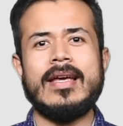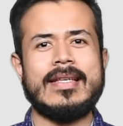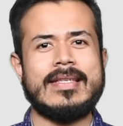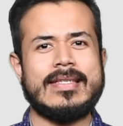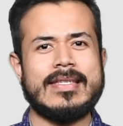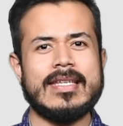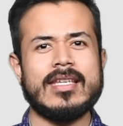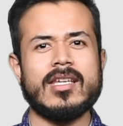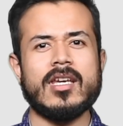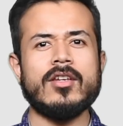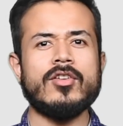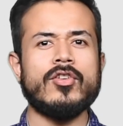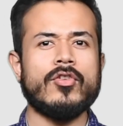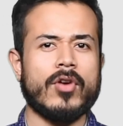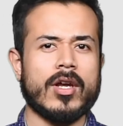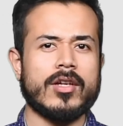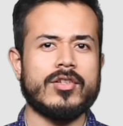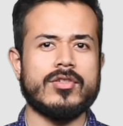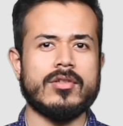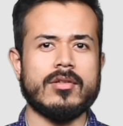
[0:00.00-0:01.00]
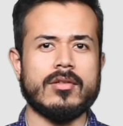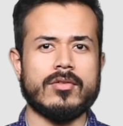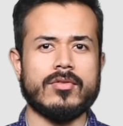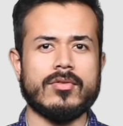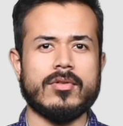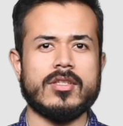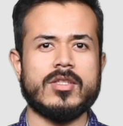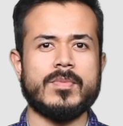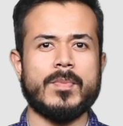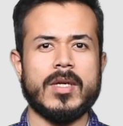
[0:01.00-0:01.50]
seeking direction to
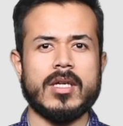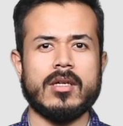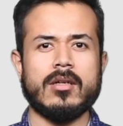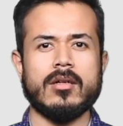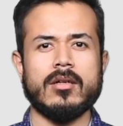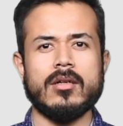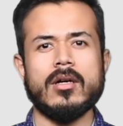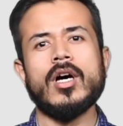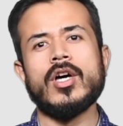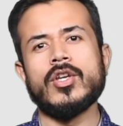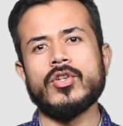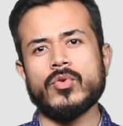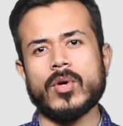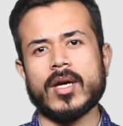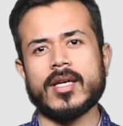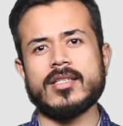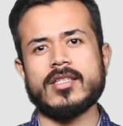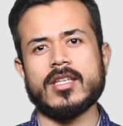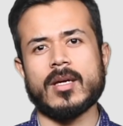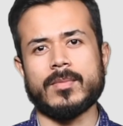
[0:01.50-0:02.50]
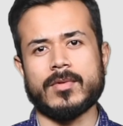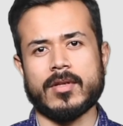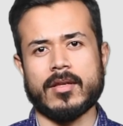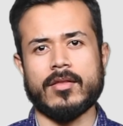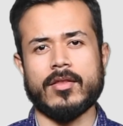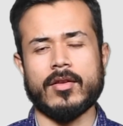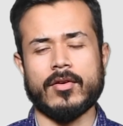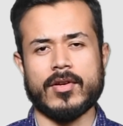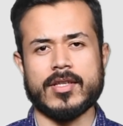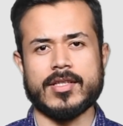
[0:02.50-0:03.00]
the Speaker to accept
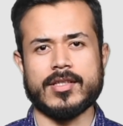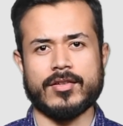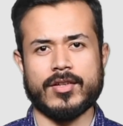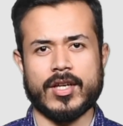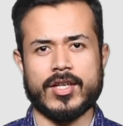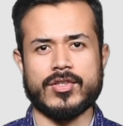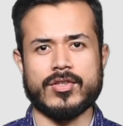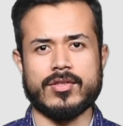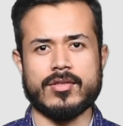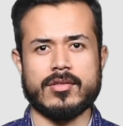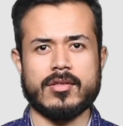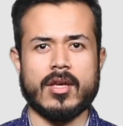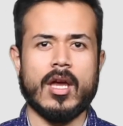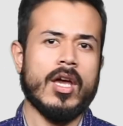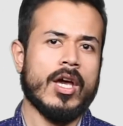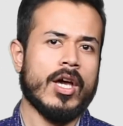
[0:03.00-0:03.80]
their resignations.